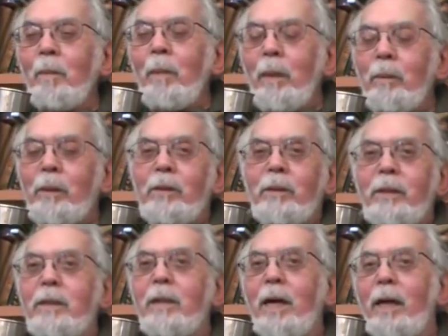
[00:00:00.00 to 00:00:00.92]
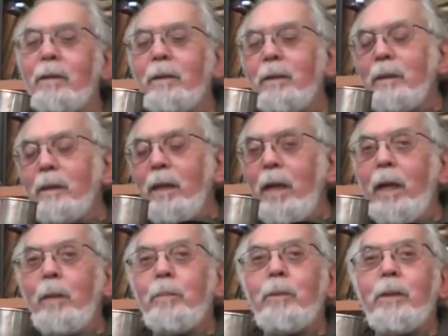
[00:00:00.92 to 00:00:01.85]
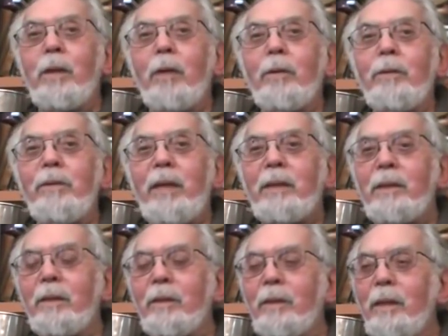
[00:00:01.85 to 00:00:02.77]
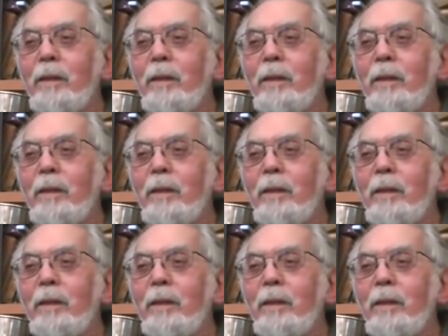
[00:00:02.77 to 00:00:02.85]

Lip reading: which did not help with our investors.